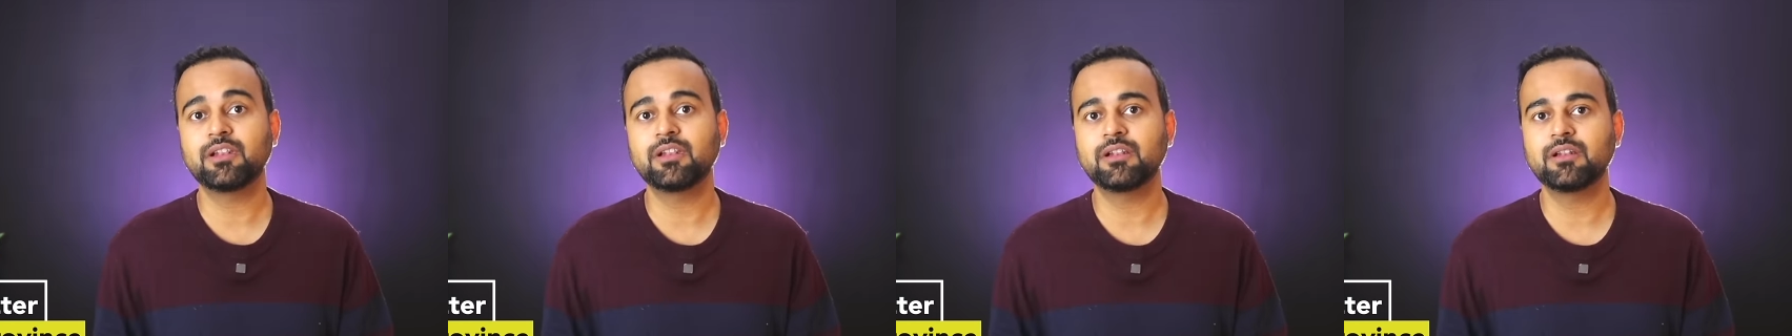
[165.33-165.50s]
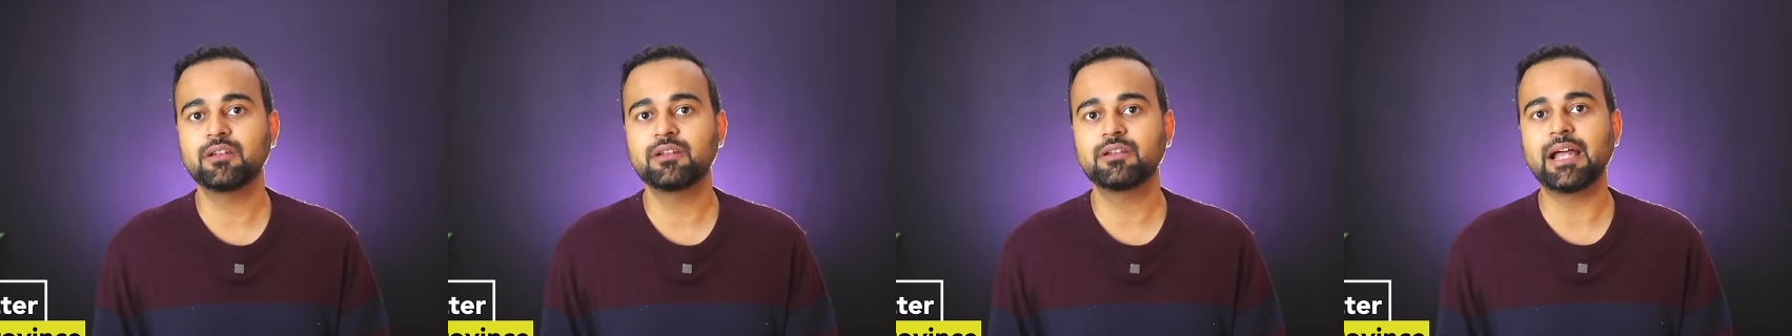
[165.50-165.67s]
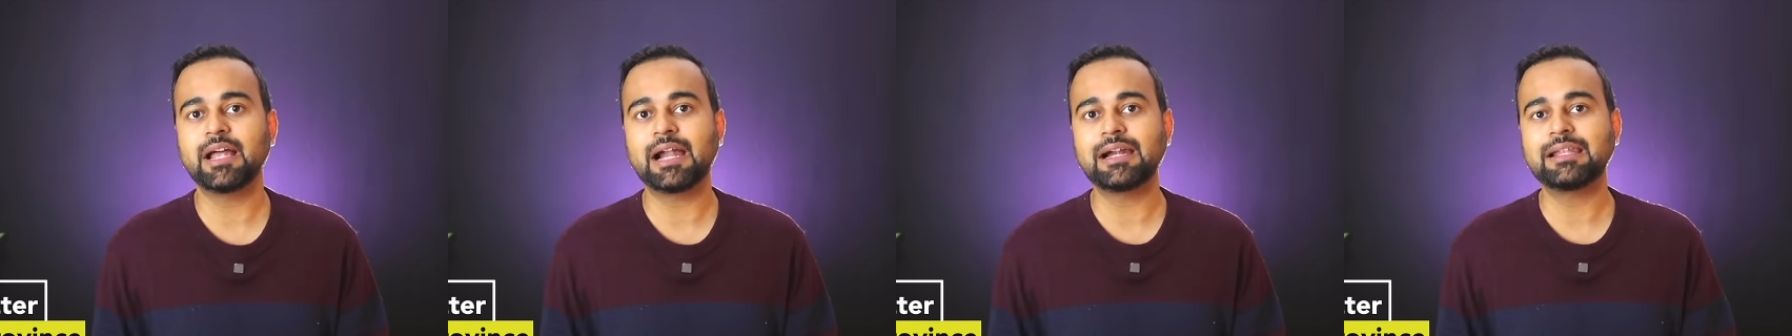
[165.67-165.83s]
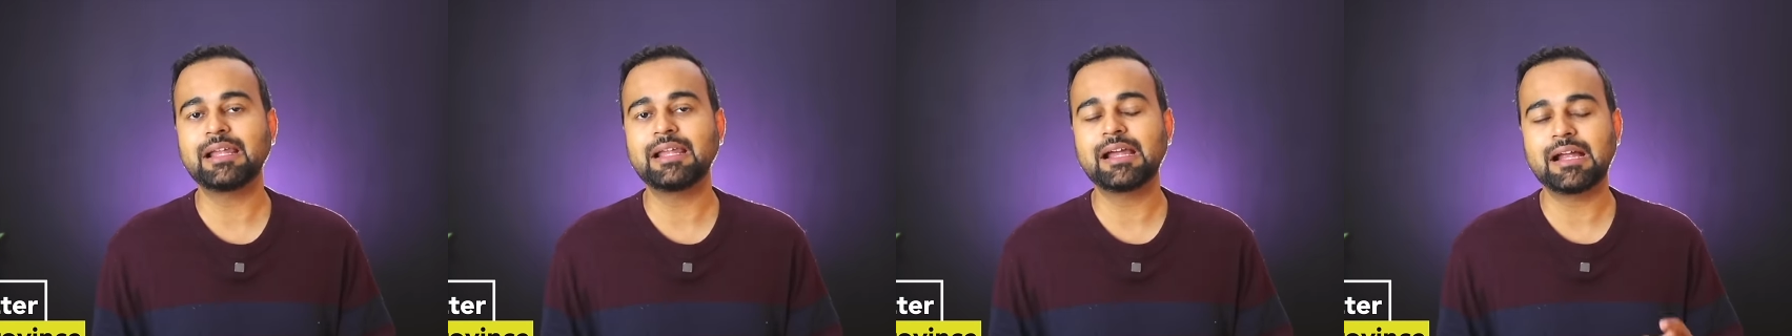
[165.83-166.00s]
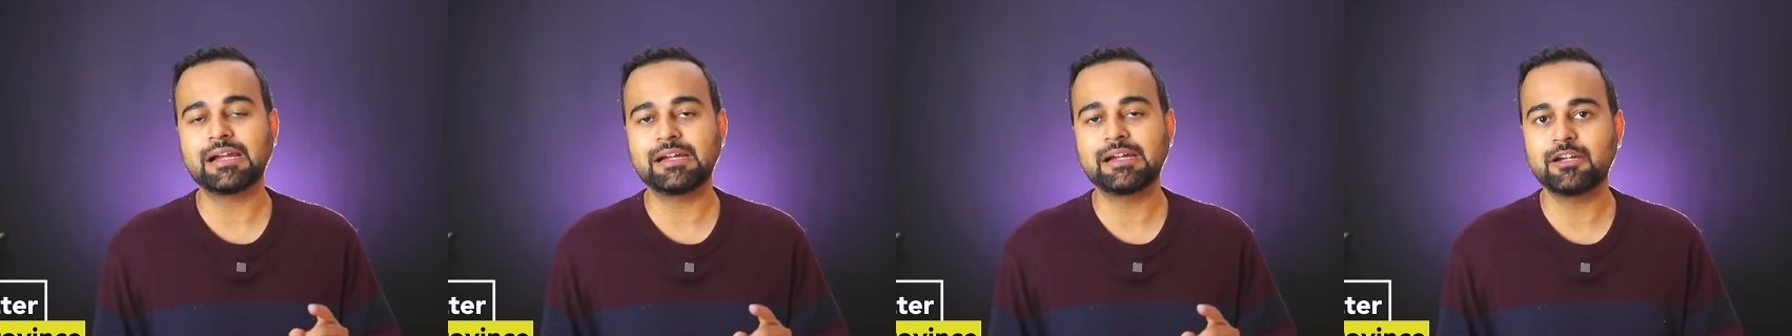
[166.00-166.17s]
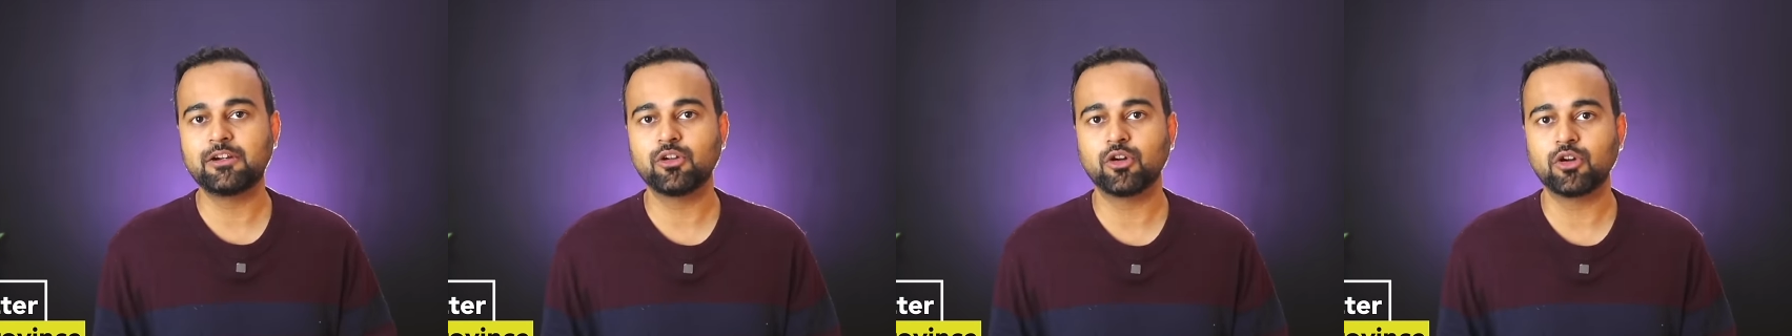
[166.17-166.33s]
that they
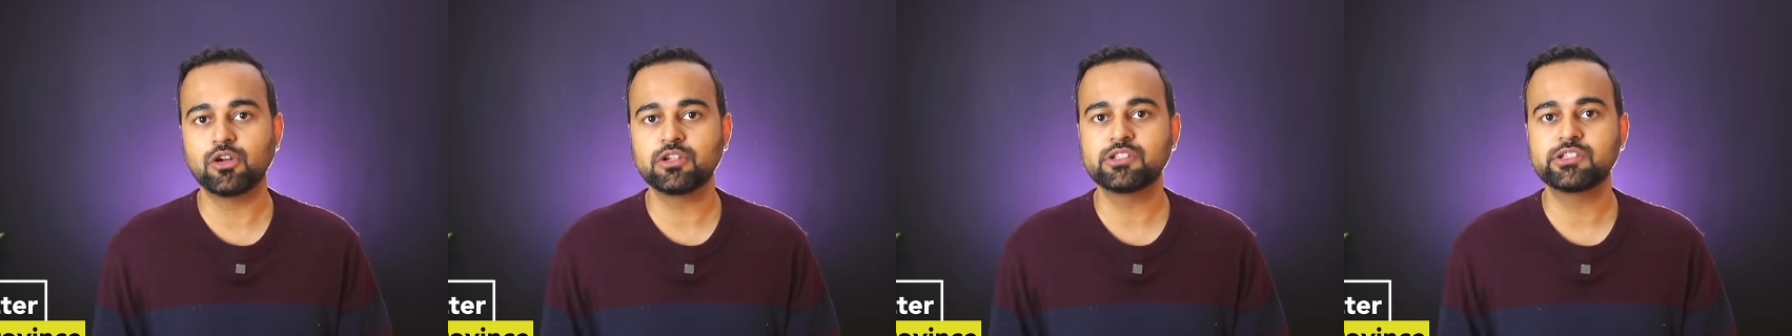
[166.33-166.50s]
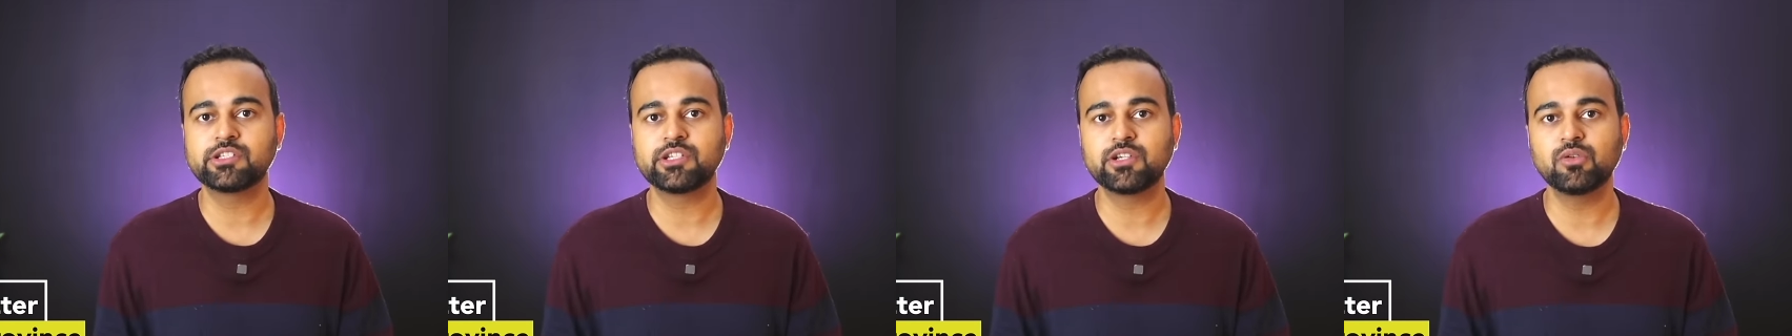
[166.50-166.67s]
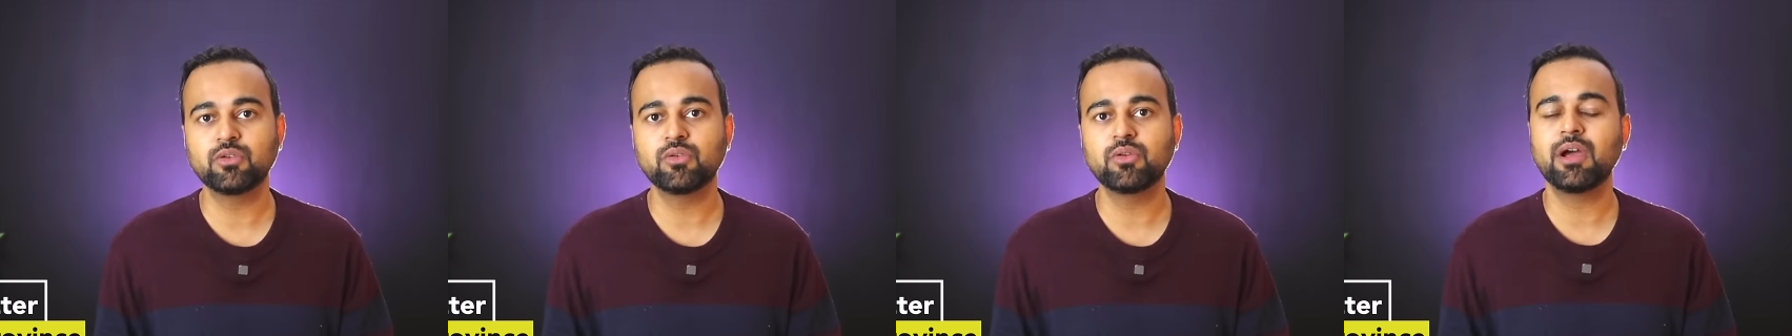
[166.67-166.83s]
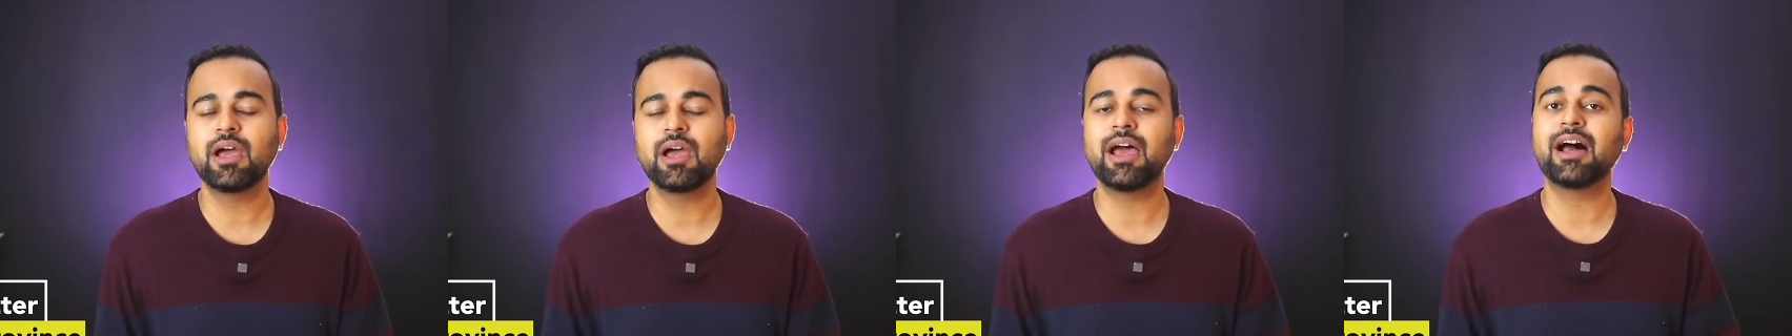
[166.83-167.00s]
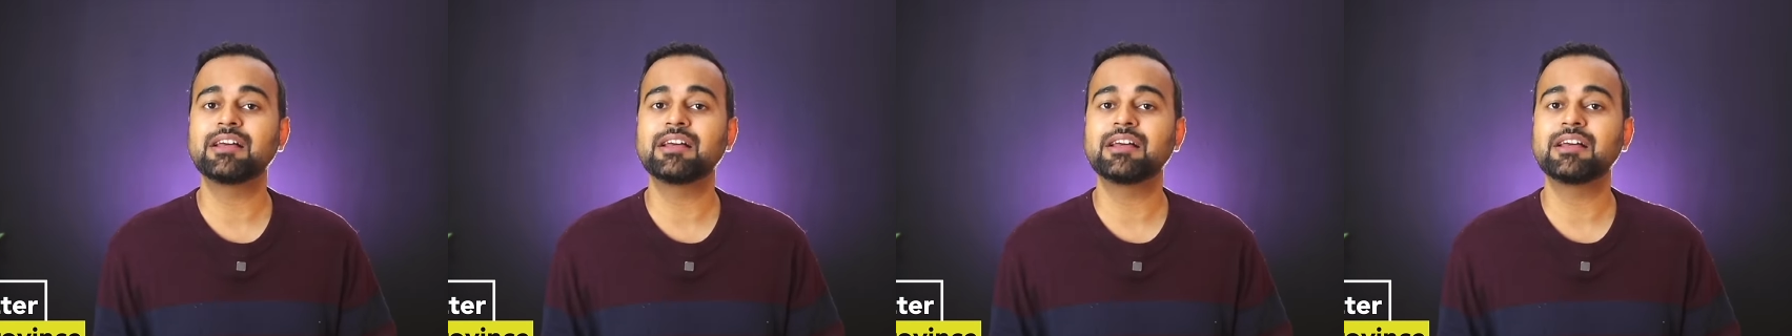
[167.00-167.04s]
endorse you